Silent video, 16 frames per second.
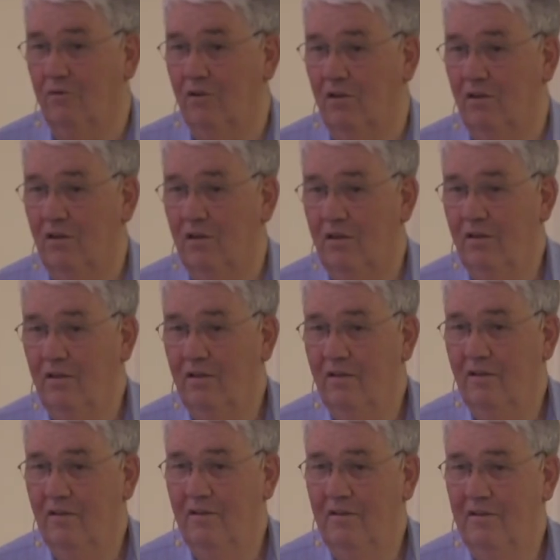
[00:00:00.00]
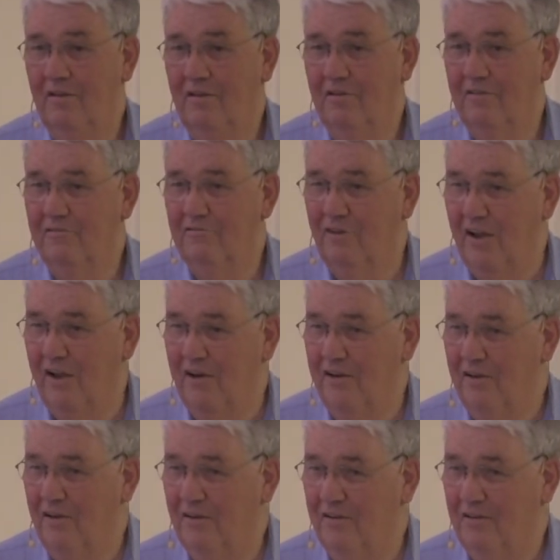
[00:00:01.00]
will
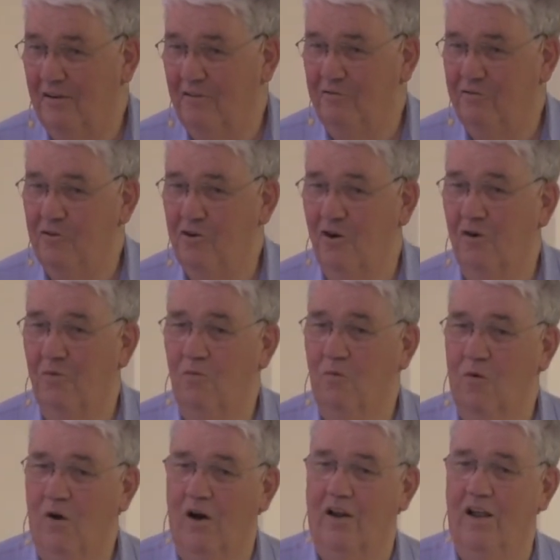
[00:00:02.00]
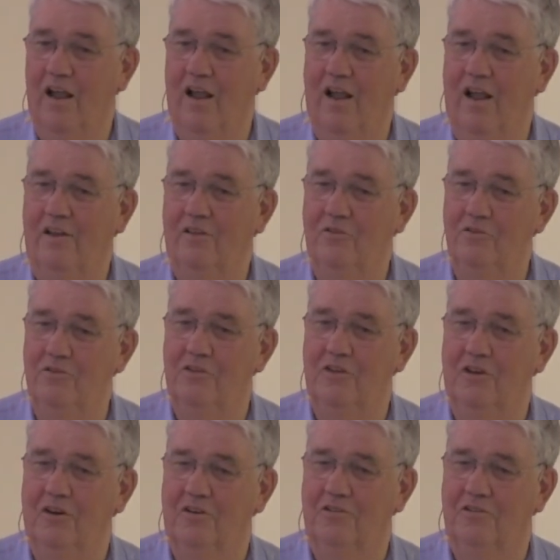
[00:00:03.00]
find it. If you're working on
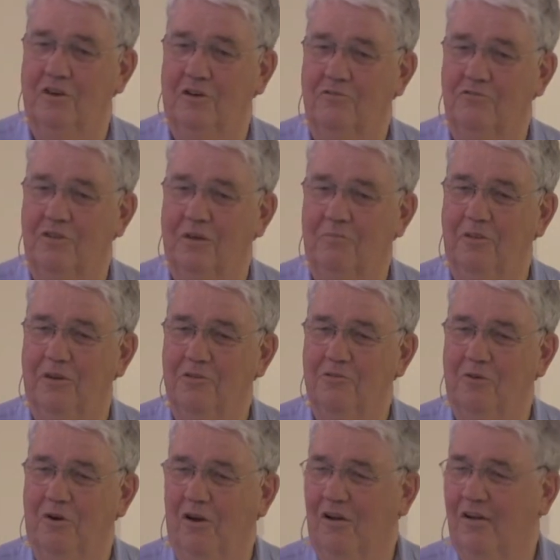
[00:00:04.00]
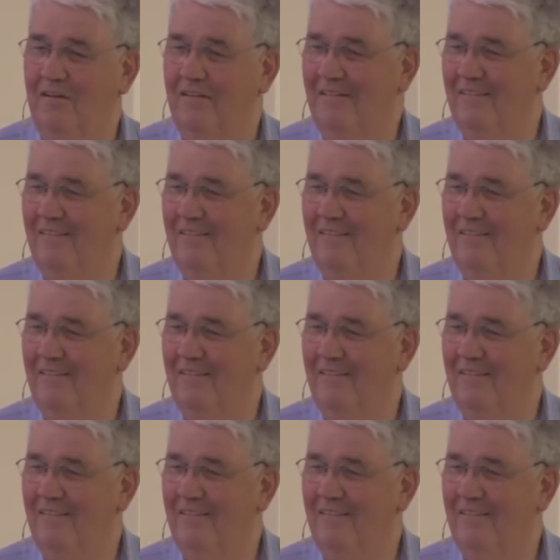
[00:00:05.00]
losing yourself, something's wrong.